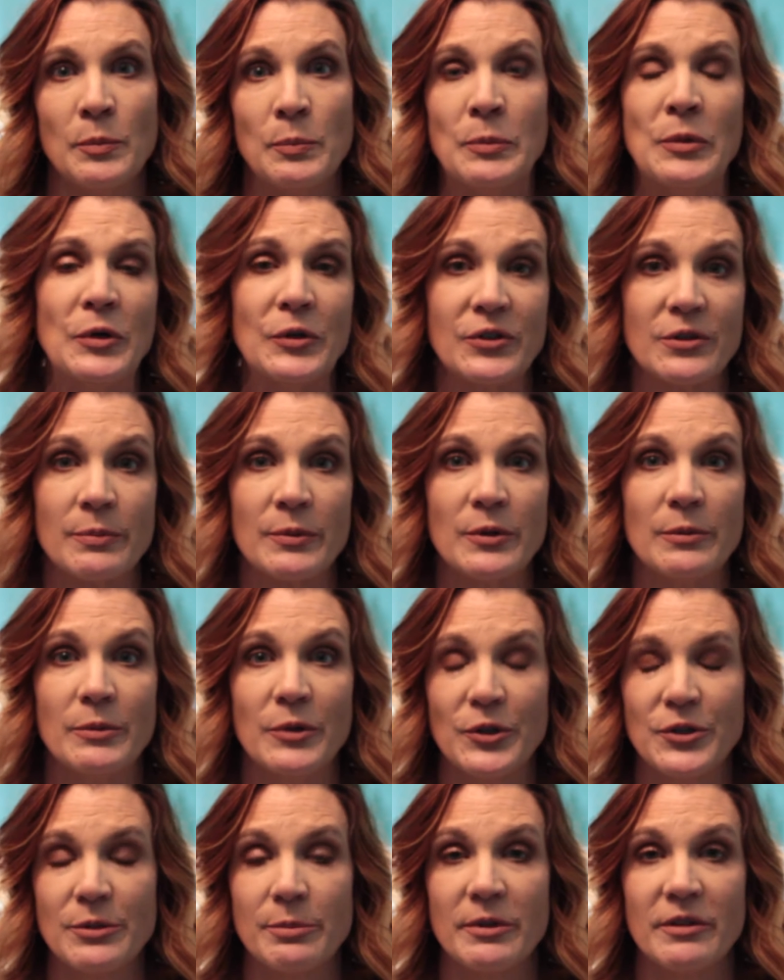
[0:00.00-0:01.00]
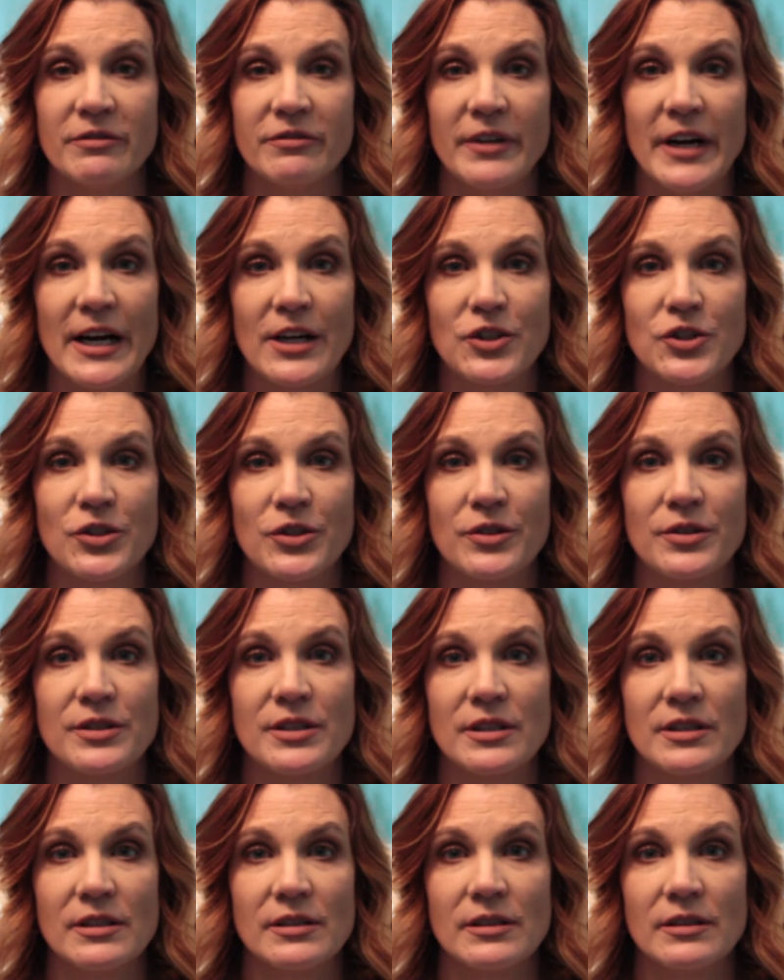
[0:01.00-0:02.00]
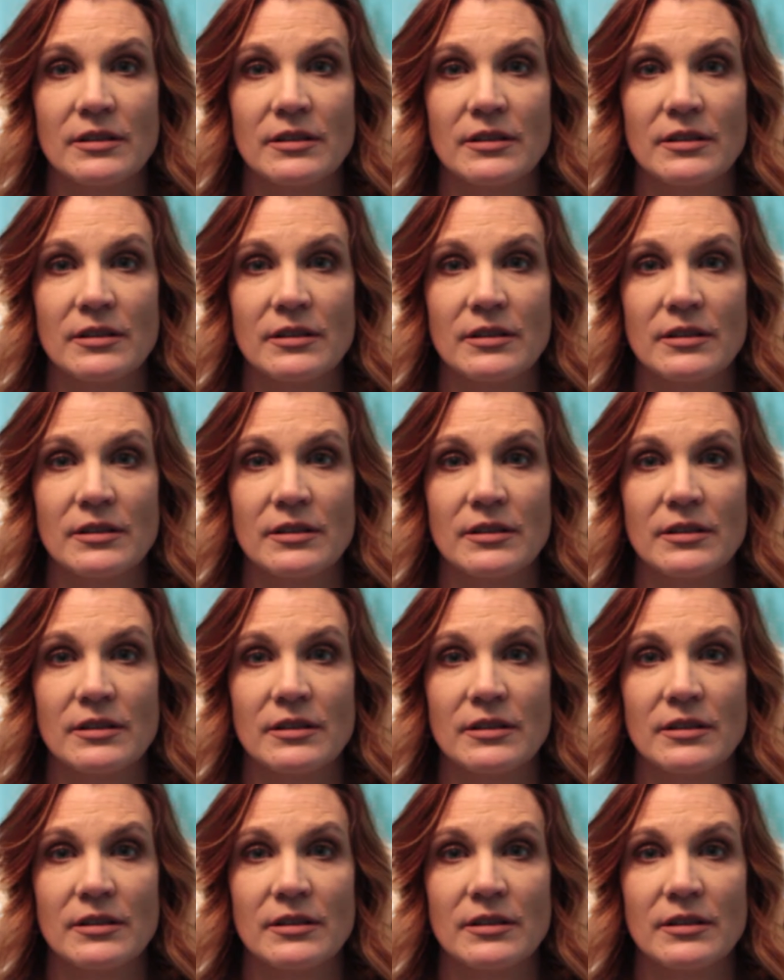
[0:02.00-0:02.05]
multiple fractures.